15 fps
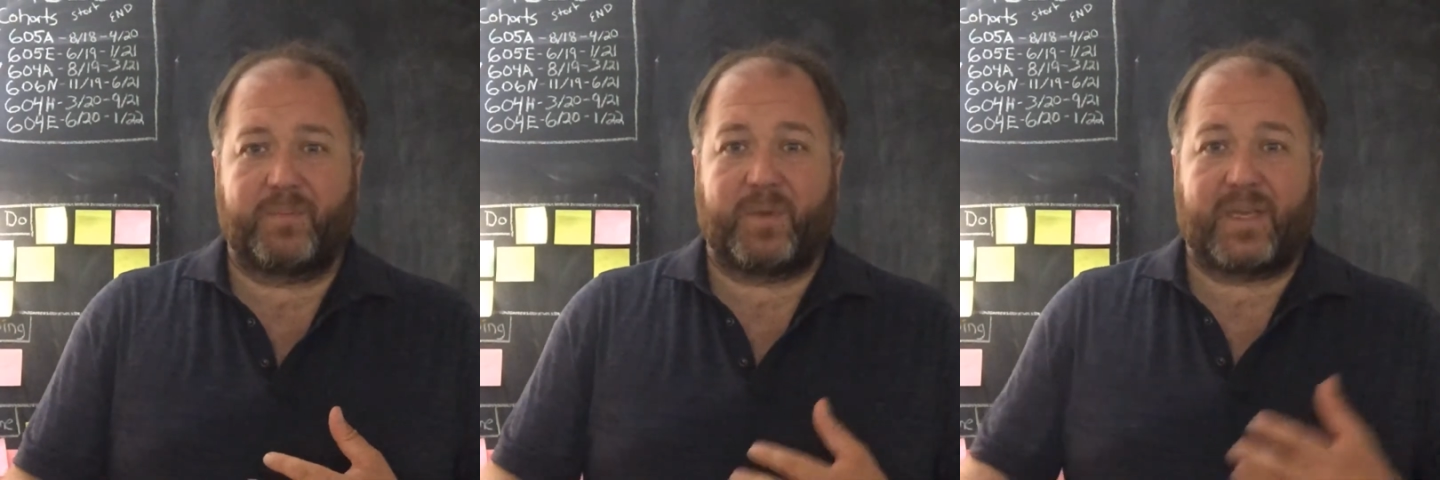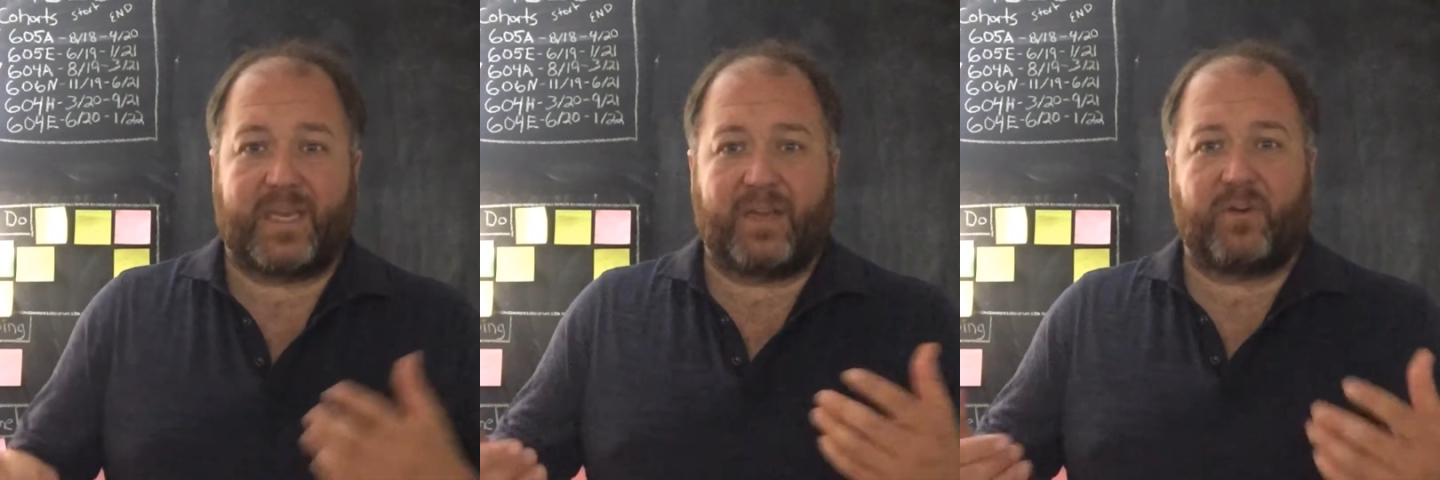
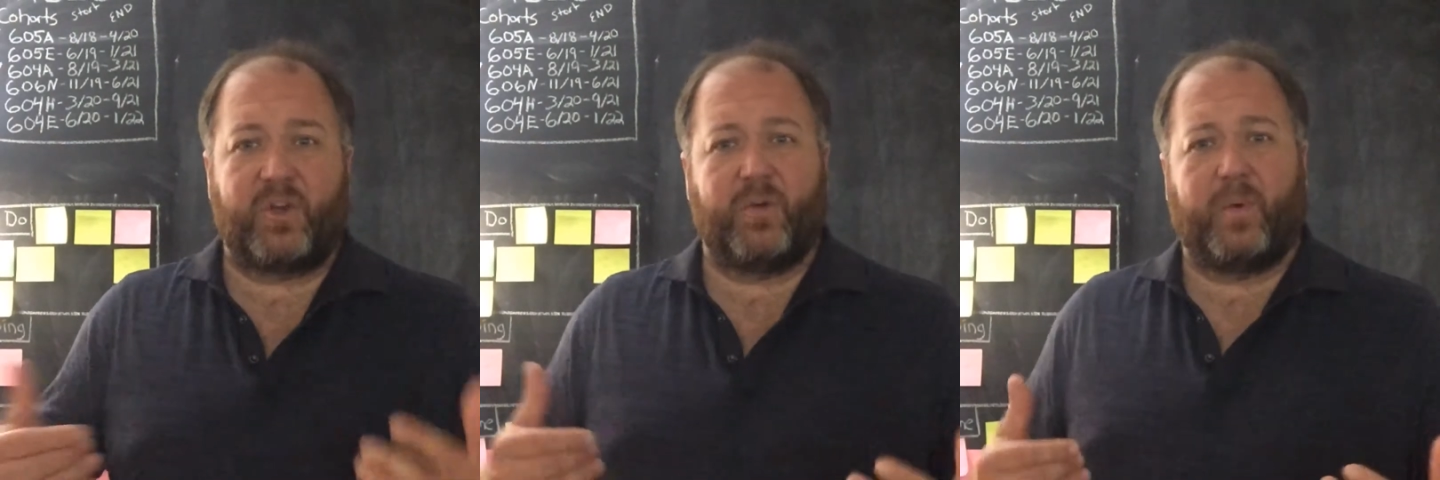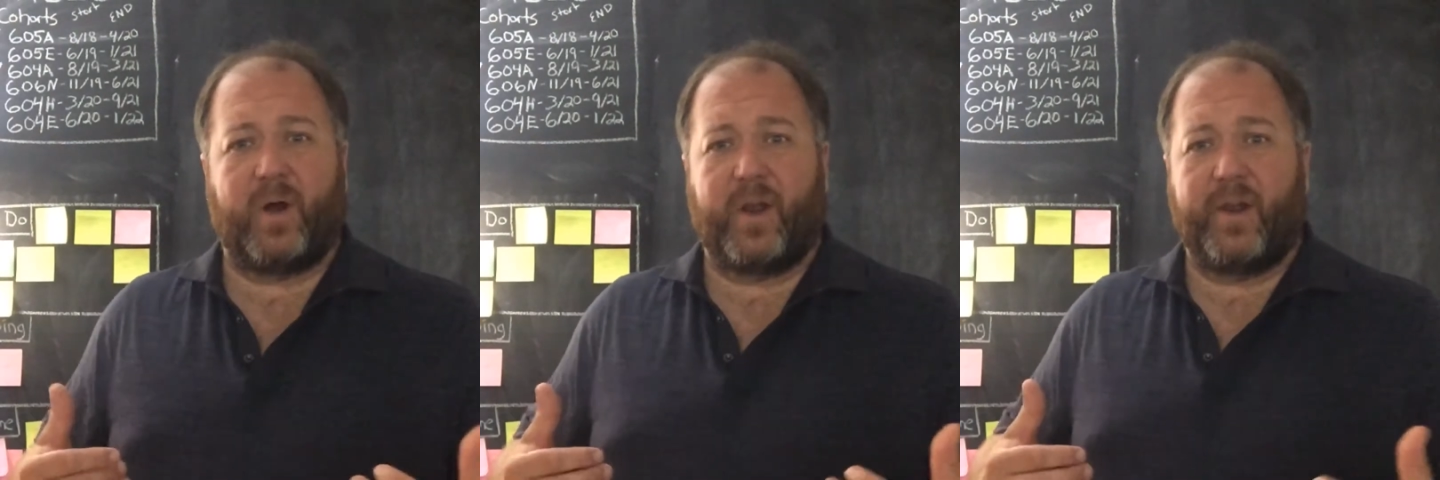but here
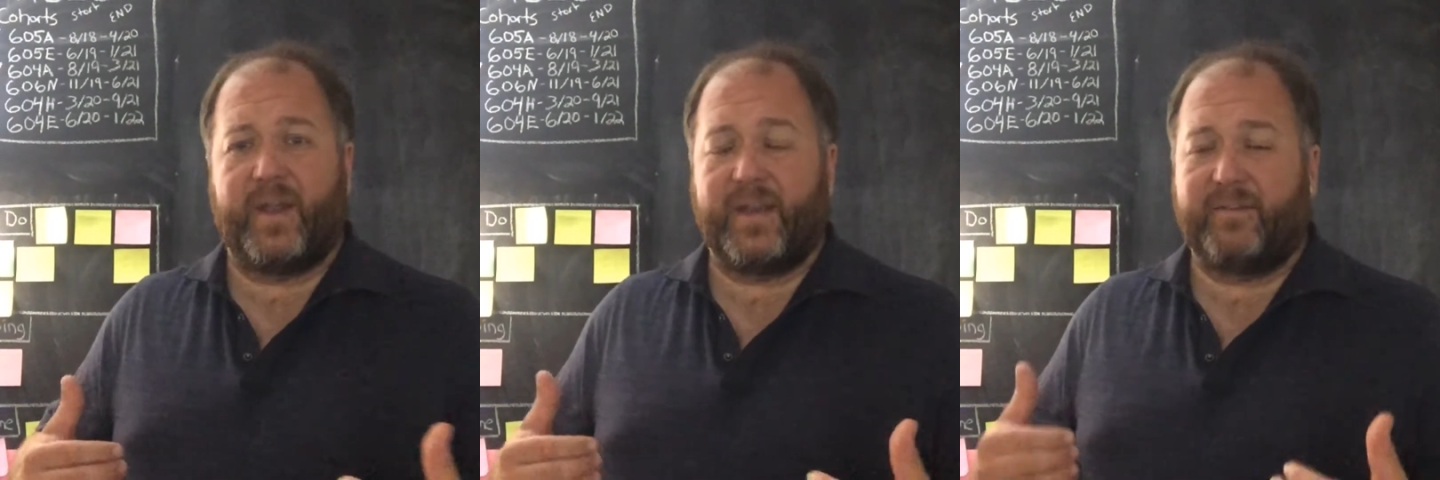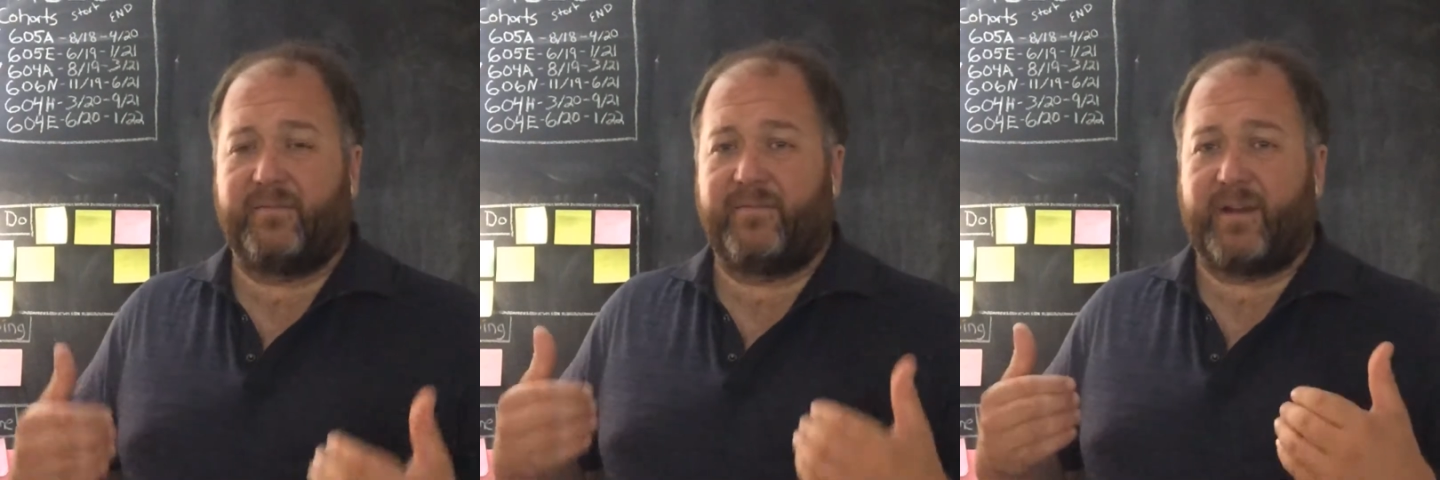you are
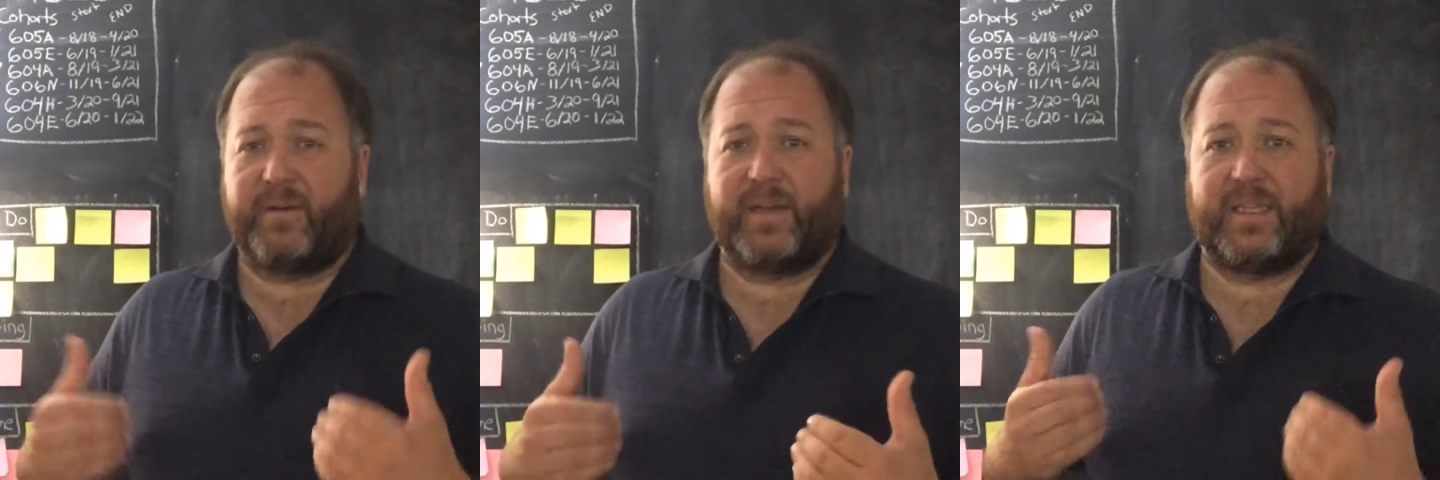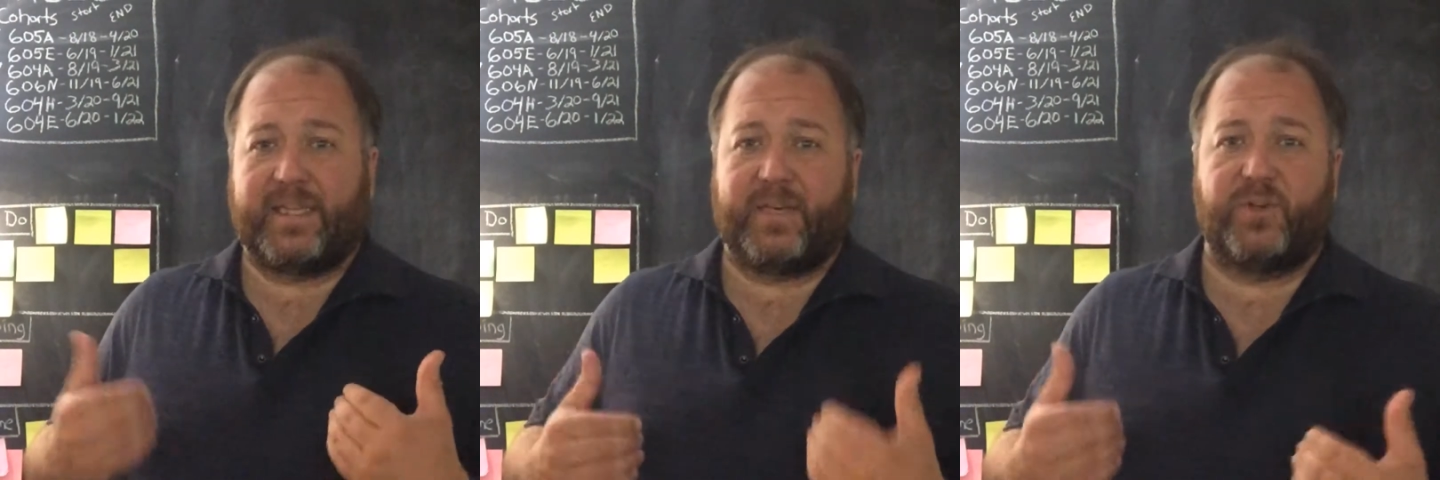in a
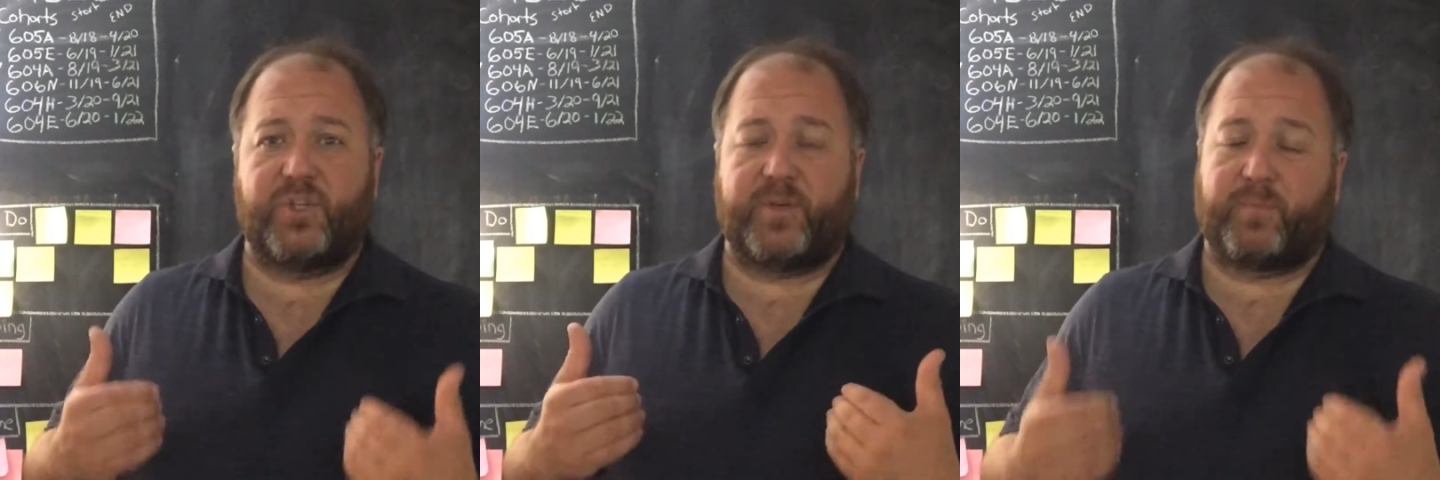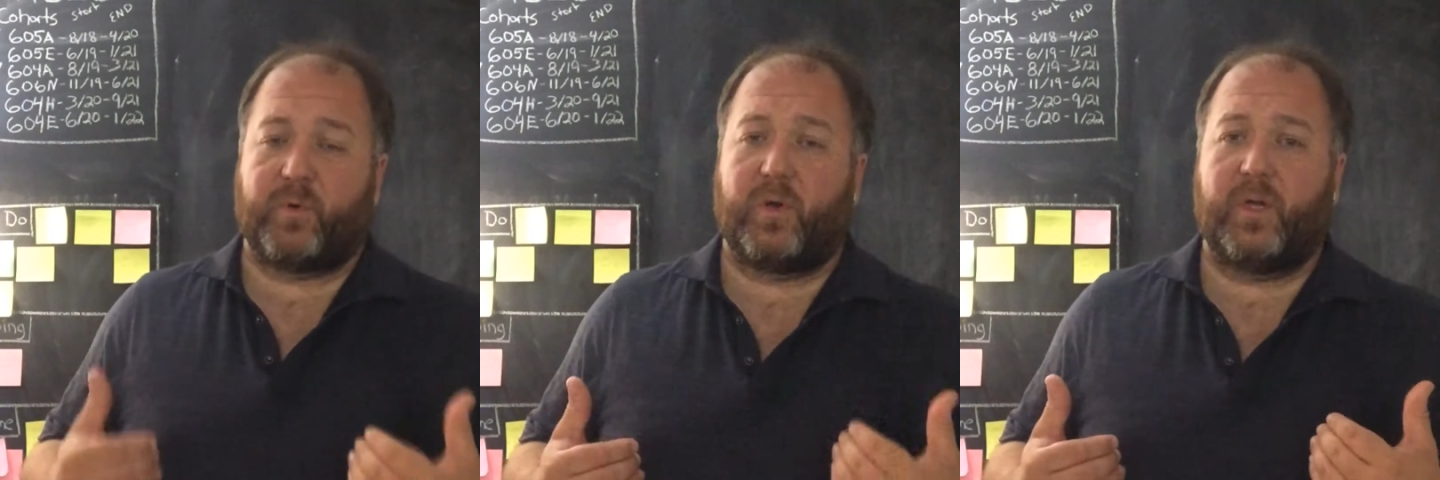very
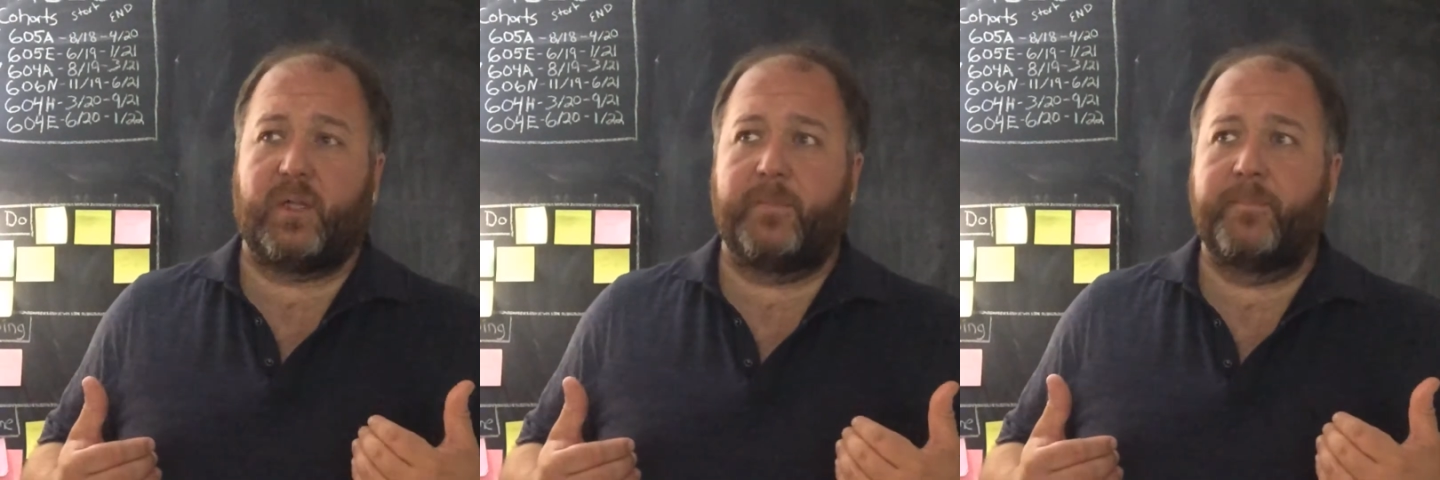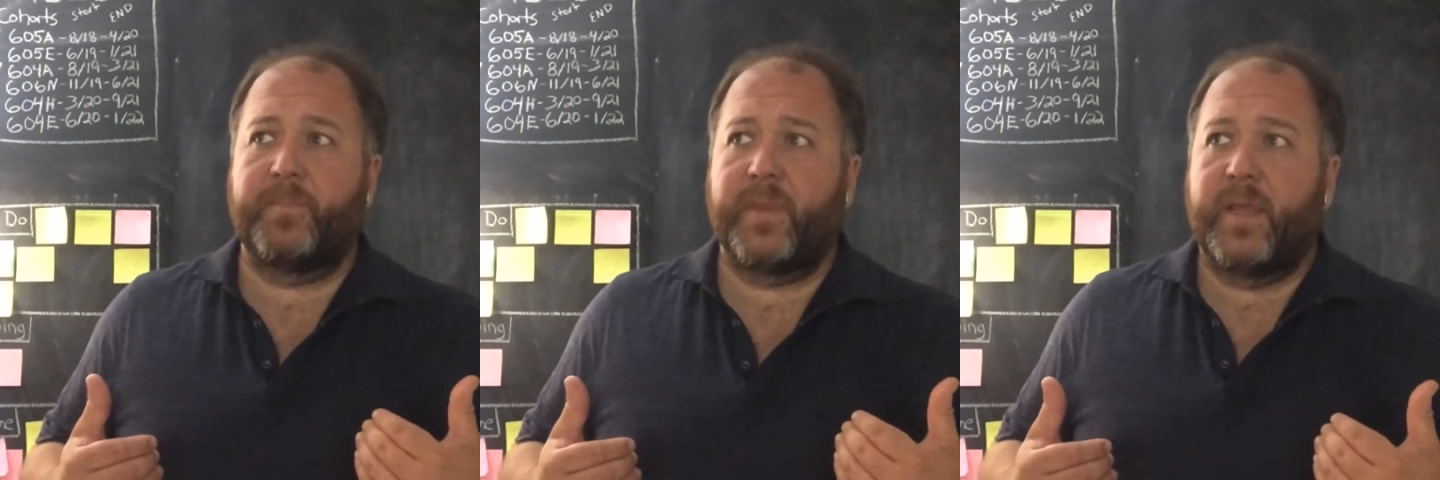leadership
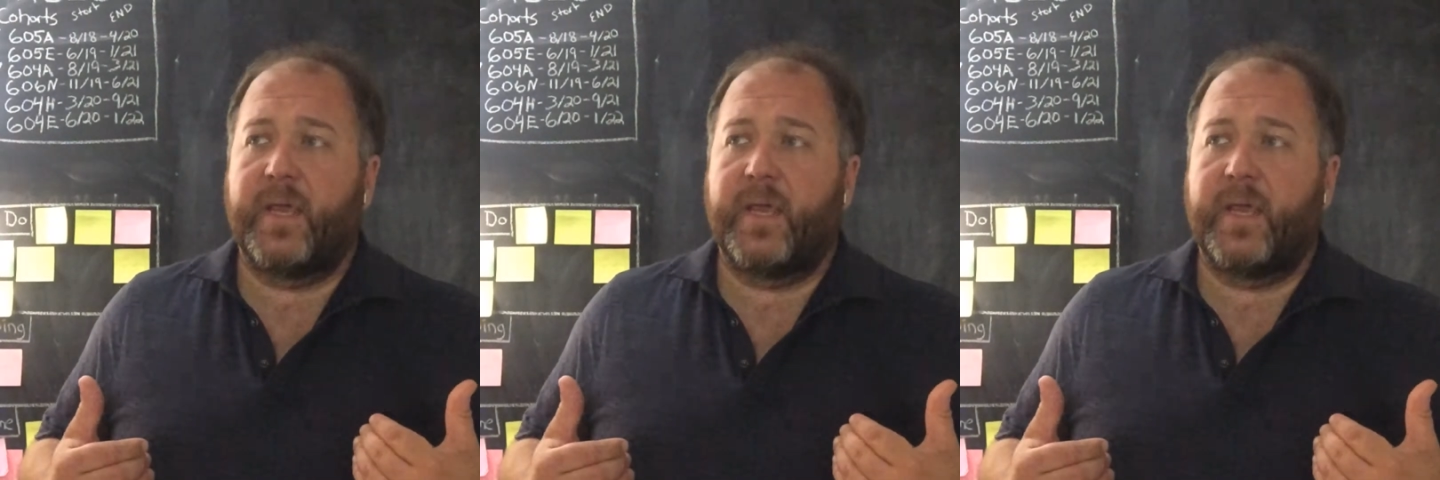role.